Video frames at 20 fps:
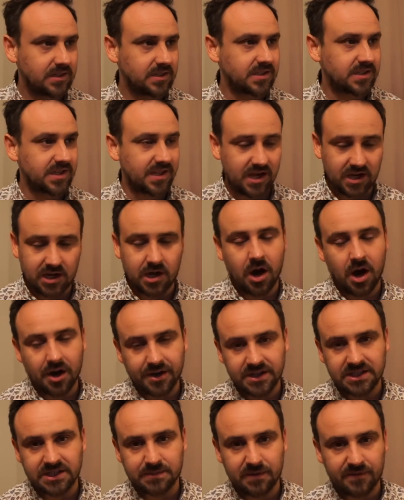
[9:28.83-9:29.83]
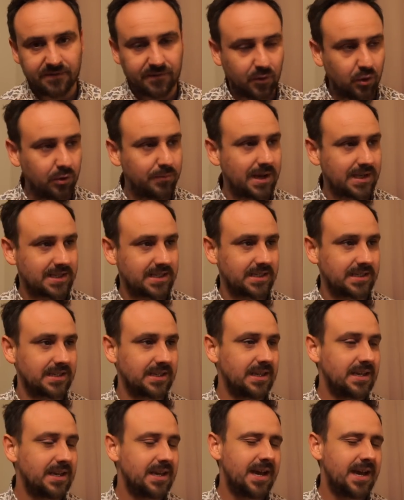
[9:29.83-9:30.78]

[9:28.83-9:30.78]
So that card needs to be formatted.